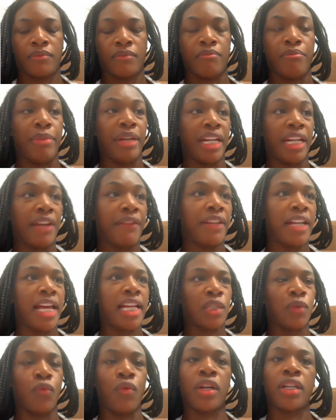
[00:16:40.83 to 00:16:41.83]
Beat every
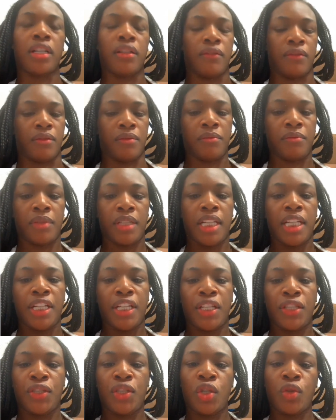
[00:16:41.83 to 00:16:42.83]
last one of them.
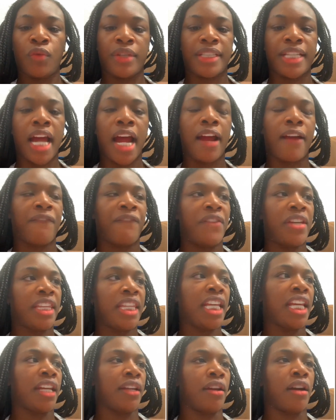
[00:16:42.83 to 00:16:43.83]
This dude retired
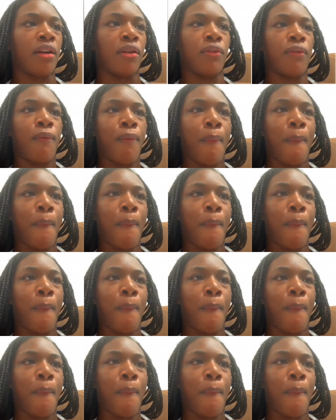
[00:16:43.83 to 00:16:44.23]
50-0.